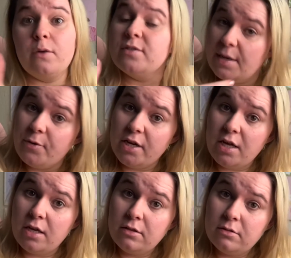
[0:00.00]
Was that pretty
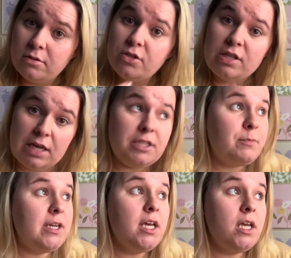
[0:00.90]
good? Do you think that was
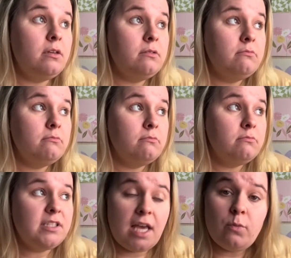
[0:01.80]
pretty good?
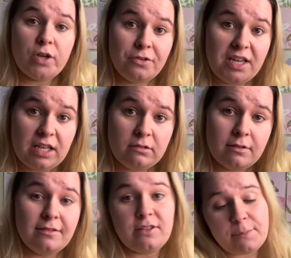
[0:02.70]
It's kind of what you need.
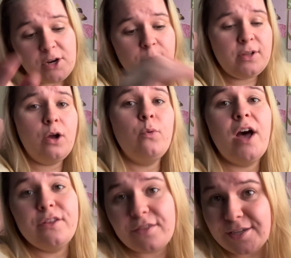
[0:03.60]
Let me know below what
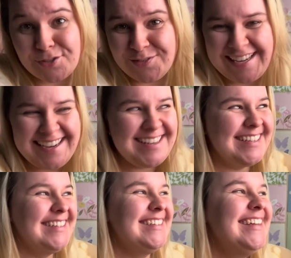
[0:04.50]
other things you need
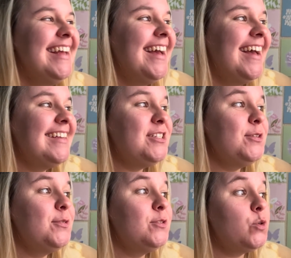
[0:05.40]

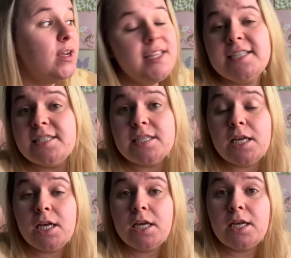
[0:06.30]
to join this
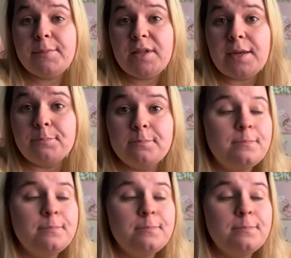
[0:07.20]
MLM.